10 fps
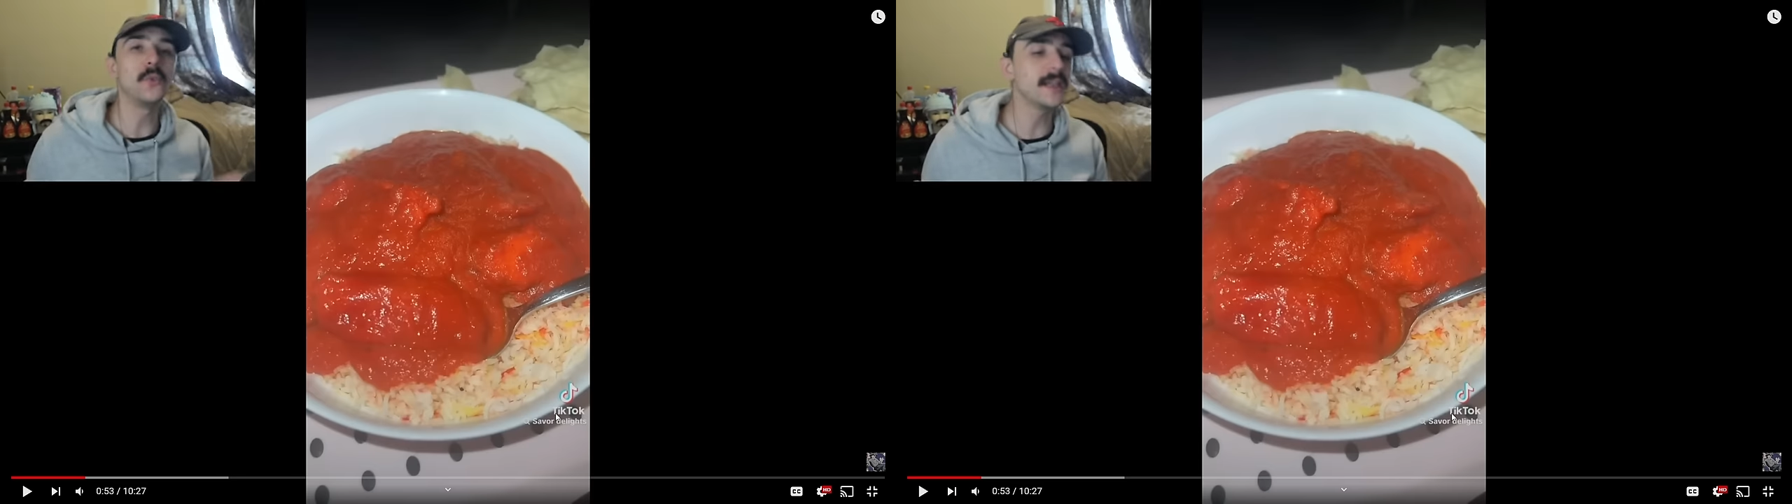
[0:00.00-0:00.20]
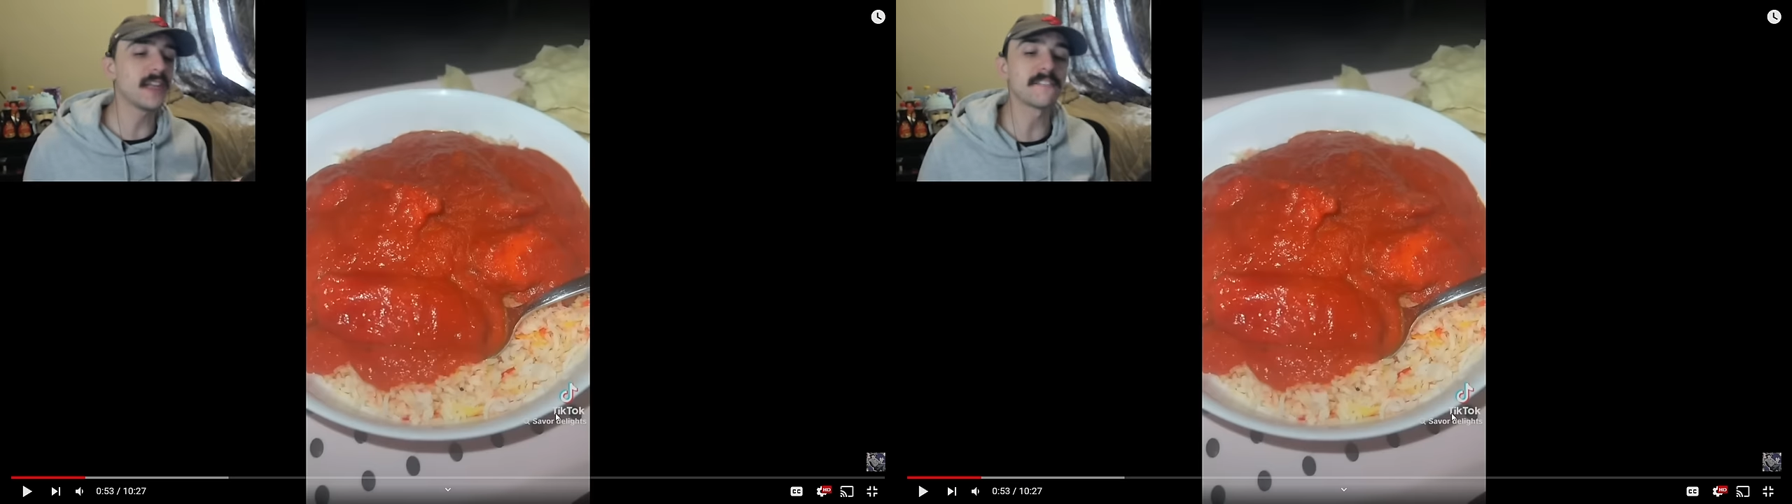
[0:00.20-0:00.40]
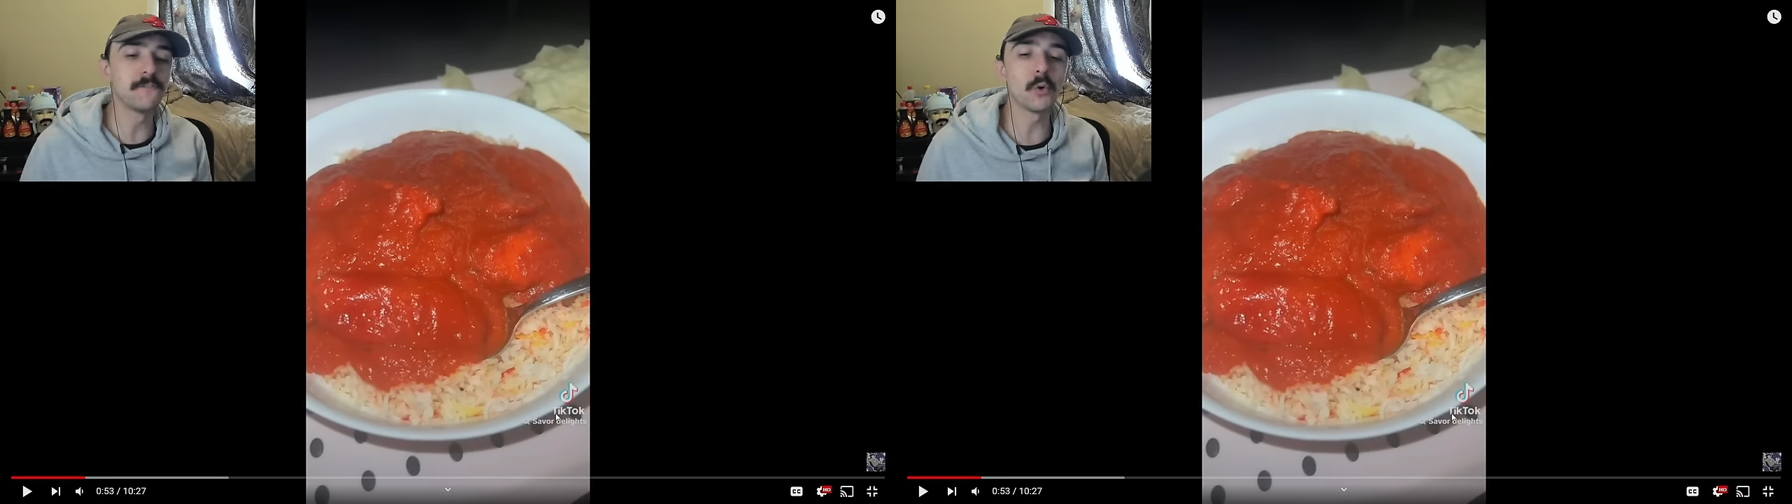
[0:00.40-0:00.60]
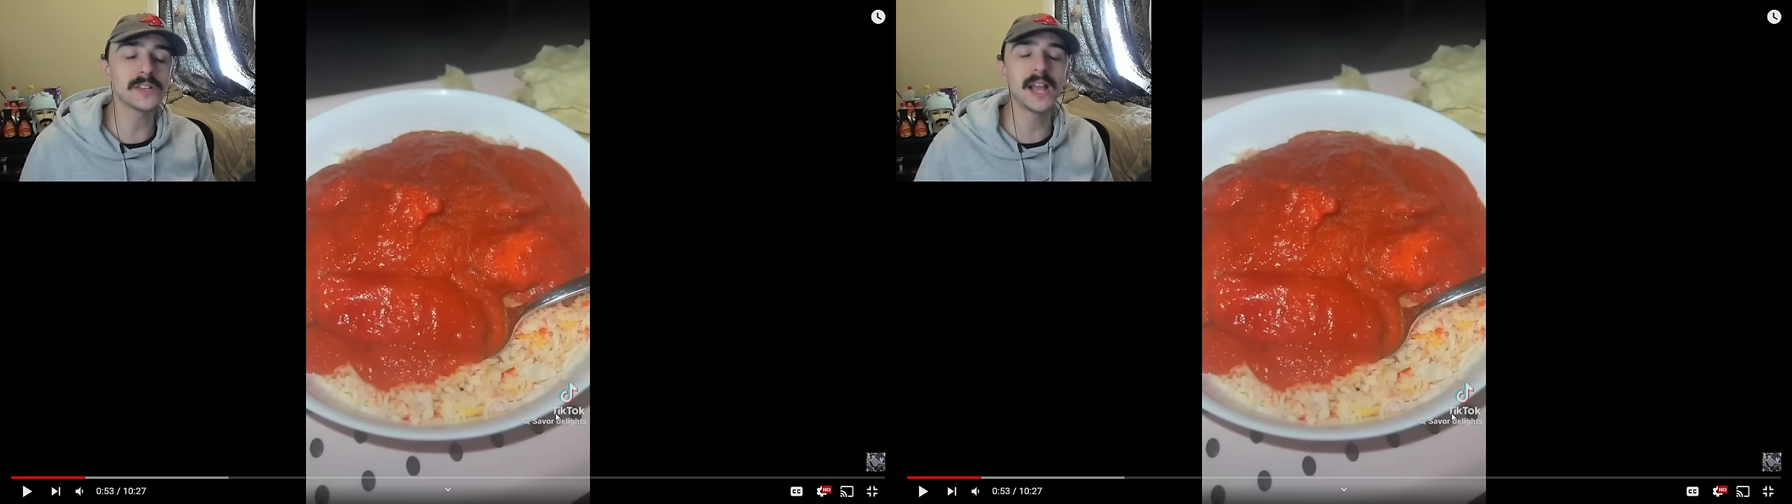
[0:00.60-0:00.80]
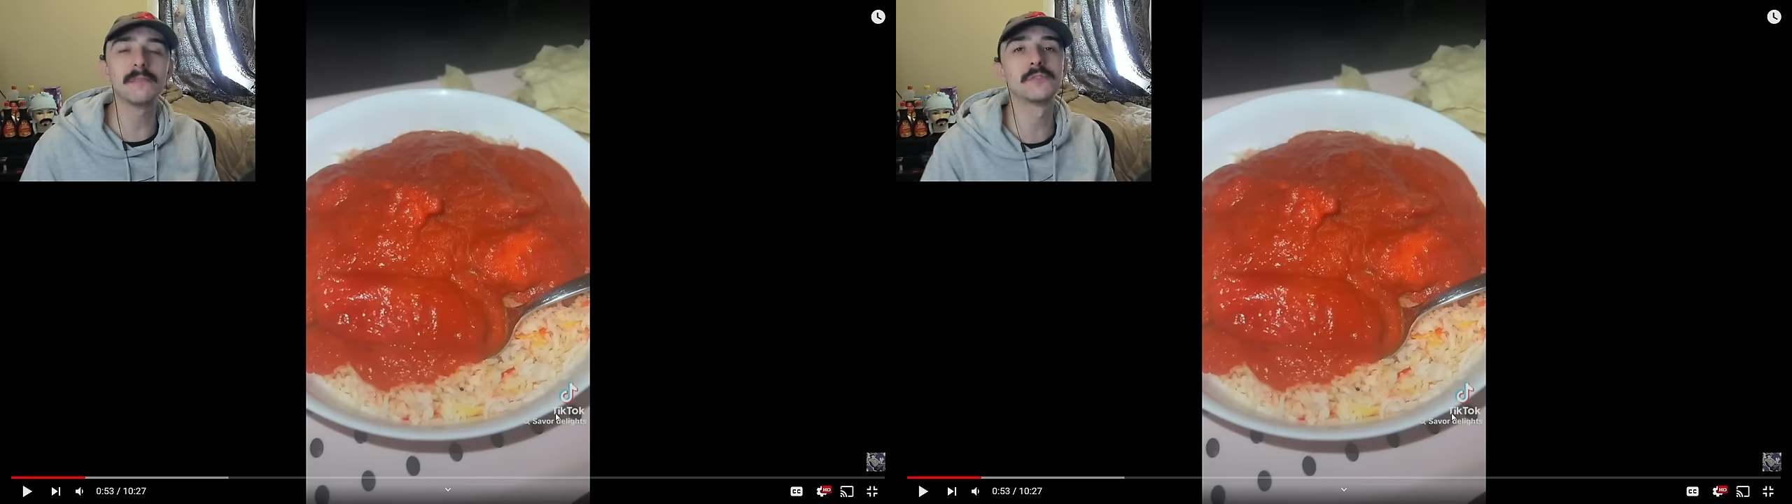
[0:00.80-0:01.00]
You ate like four
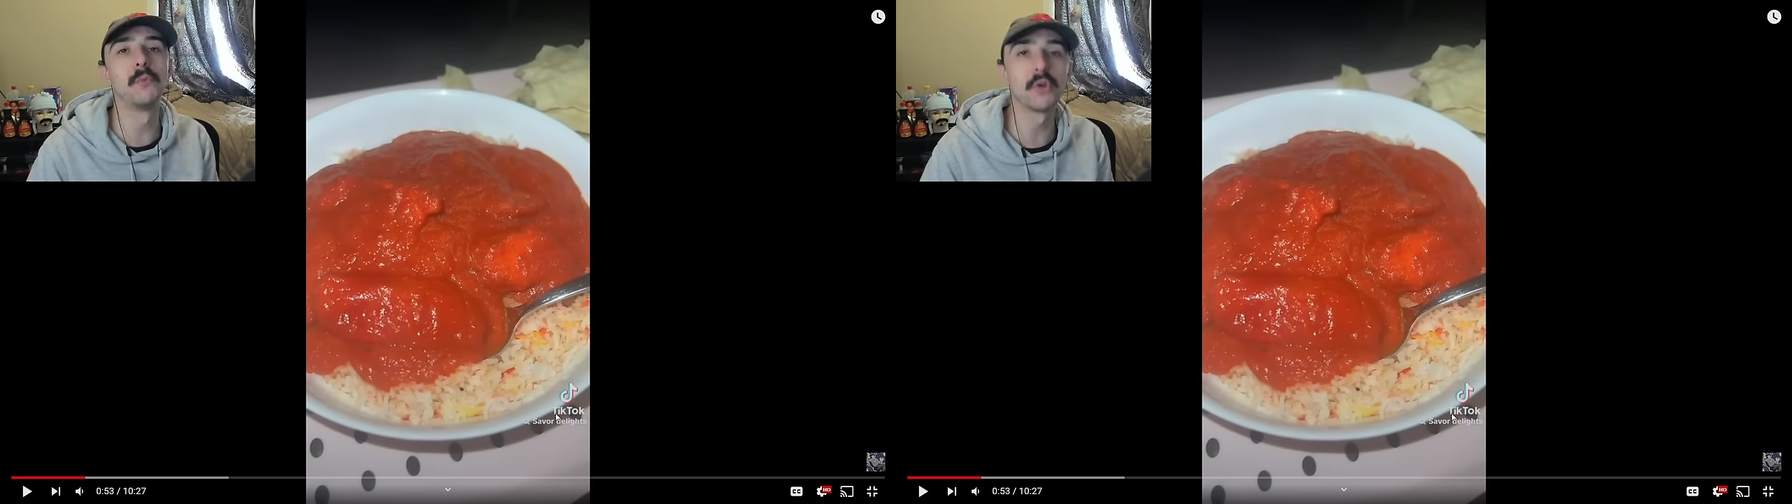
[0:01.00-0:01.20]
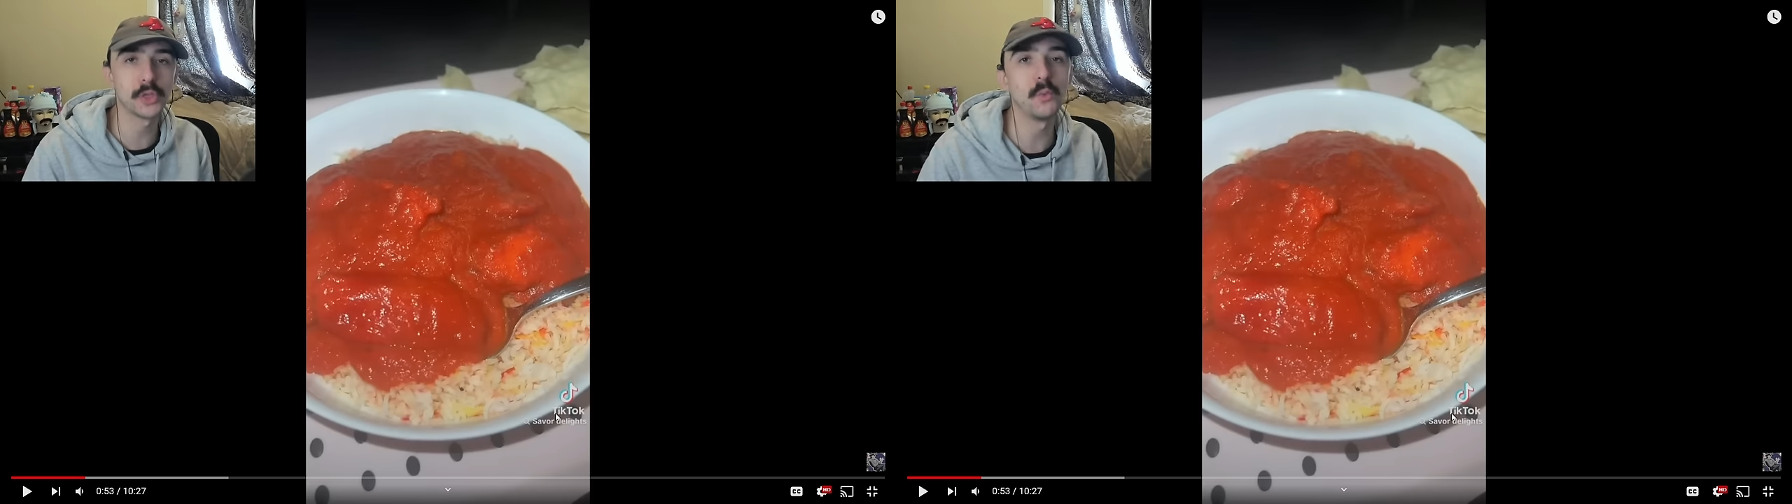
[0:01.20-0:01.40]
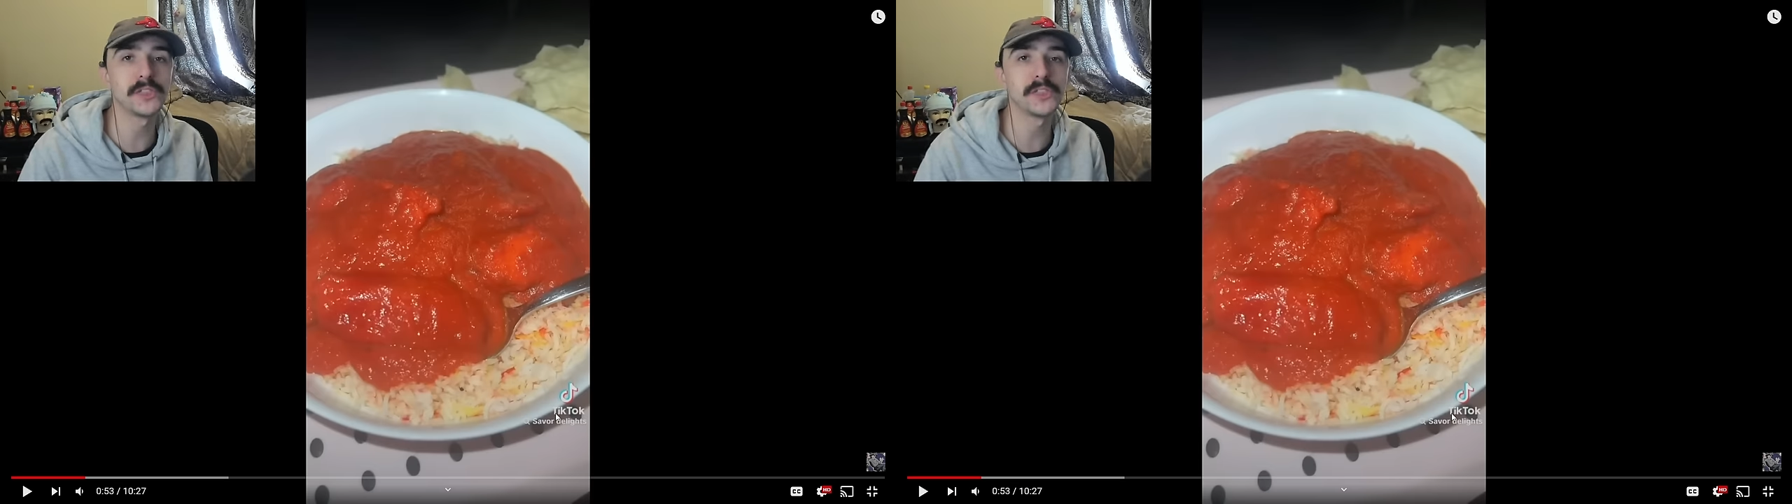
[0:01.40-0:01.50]
times more than